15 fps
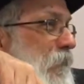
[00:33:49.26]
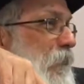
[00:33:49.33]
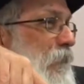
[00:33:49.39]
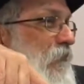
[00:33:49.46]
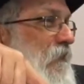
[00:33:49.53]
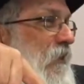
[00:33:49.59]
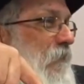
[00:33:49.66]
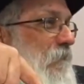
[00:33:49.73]

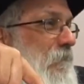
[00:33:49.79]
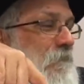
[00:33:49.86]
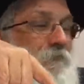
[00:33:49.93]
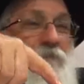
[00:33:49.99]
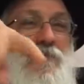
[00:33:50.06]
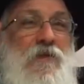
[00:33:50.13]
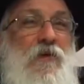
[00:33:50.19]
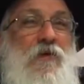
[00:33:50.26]
Jonestown?
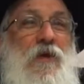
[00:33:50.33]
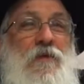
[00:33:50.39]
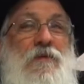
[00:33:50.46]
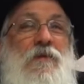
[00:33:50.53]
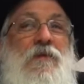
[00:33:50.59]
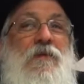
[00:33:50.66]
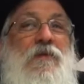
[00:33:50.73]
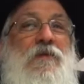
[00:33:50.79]
Okay,
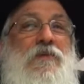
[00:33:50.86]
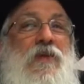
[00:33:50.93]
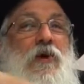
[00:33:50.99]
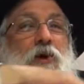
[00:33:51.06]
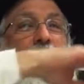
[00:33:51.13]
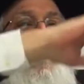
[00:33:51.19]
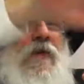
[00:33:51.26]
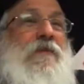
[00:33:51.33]
they
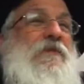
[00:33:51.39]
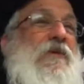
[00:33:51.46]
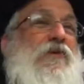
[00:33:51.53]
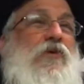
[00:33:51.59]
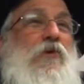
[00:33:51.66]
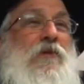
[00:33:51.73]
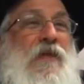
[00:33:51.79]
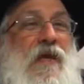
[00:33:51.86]
all drank their
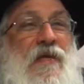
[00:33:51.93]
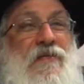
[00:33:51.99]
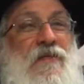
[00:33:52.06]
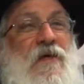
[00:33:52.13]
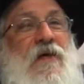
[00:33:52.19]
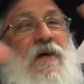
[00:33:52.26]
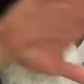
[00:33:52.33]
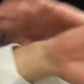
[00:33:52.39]
Kool-Aid.
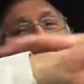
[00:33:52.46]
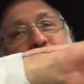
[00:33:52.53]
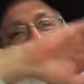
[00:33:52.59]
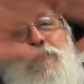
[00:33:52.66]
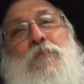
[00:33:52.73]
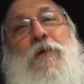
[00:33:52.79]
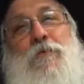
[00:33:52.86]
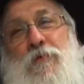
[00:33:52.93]

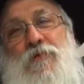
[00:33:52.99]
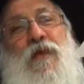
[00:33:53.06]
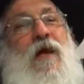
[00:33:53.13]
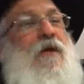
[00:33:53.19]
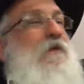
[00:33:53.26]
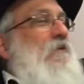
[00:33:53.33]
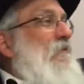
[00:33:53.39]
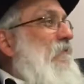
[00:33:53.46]
1,000 people
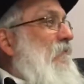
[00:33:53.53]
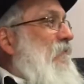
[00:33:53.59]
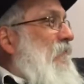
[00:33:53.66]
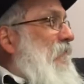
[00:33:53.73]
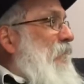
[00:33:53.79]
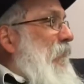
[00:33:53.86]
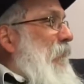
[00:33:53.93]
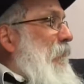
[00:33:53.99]
died.
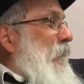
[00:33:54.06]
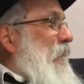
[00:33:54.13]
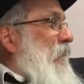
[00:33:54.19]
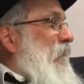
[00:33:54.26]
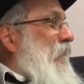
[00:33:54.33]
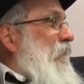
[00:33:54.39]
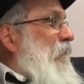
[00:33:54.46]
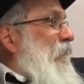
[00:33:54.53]
Remember?
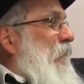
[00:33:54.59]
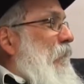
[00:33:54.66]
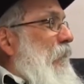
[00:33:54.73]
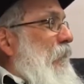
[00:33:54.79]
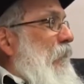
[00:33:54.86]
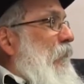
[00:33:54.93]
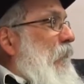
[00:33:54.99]
Those of